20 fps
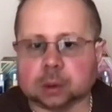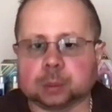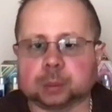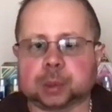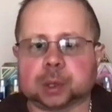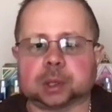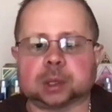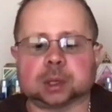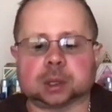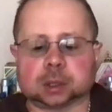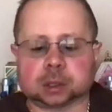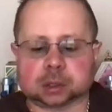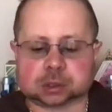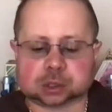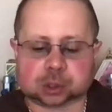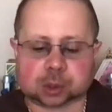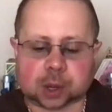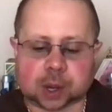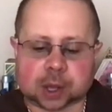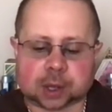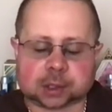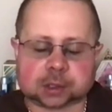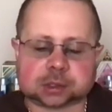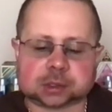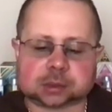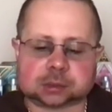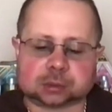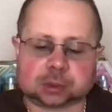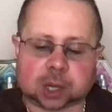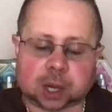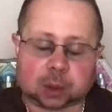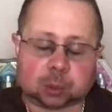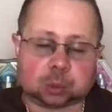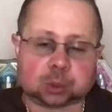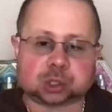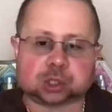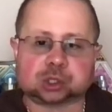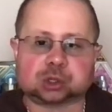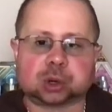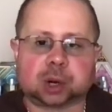But, so I
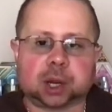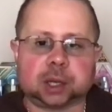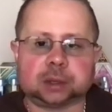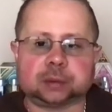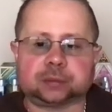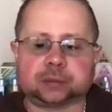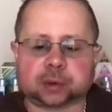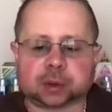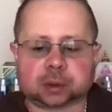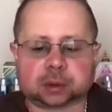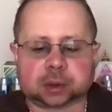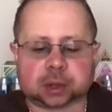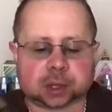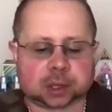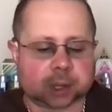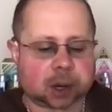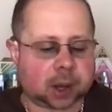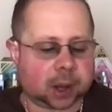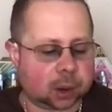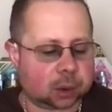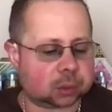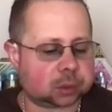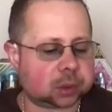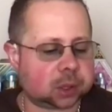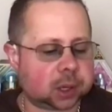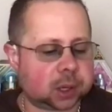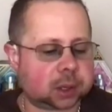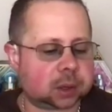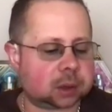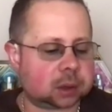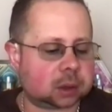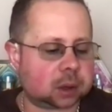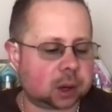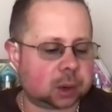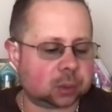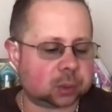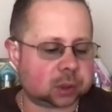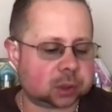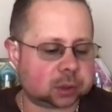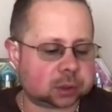was trying to figure that out, and I
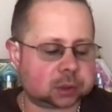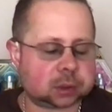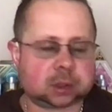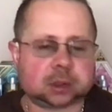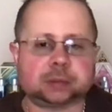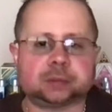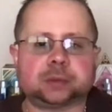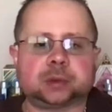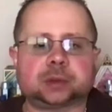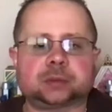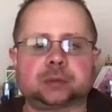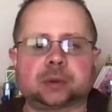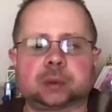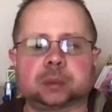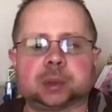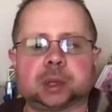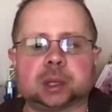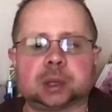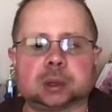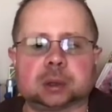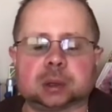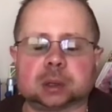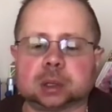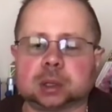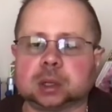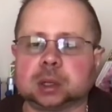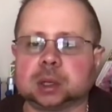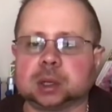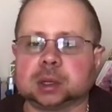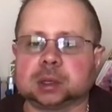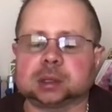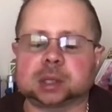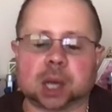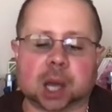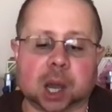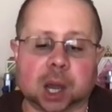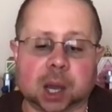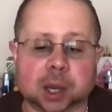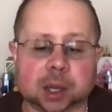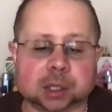really, even from the
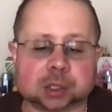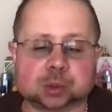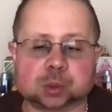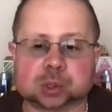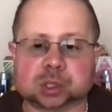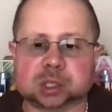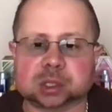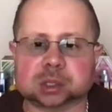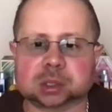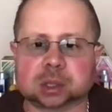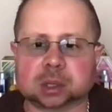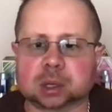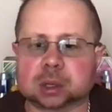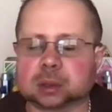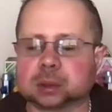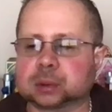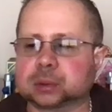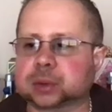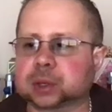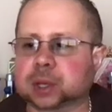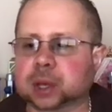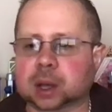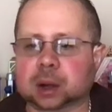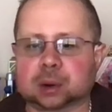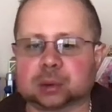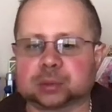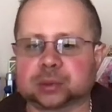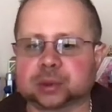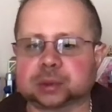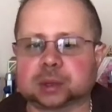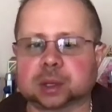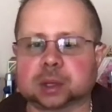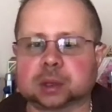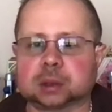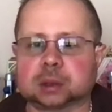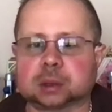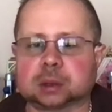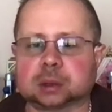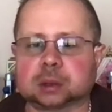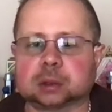guides, which is another thing, I don't think they,
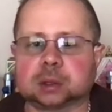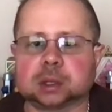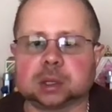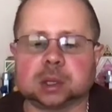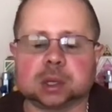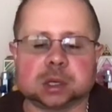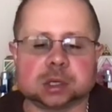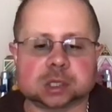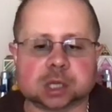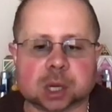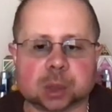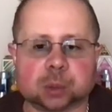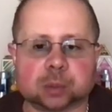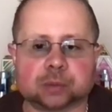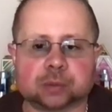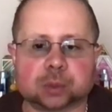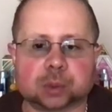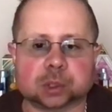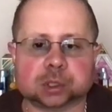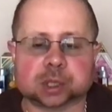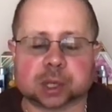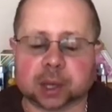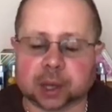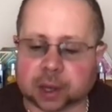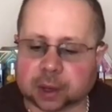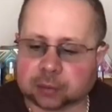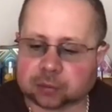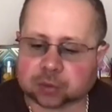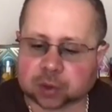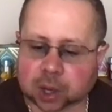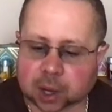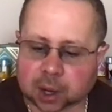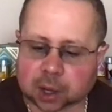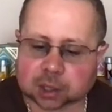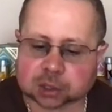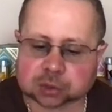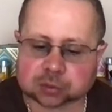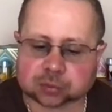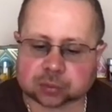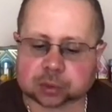Saber Forge, they have
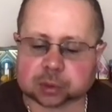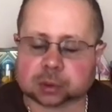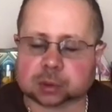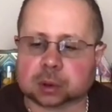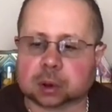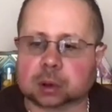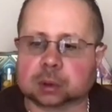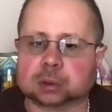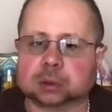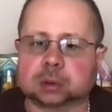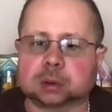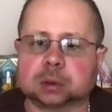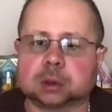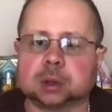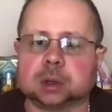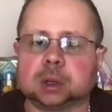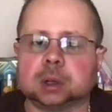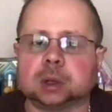guides for their other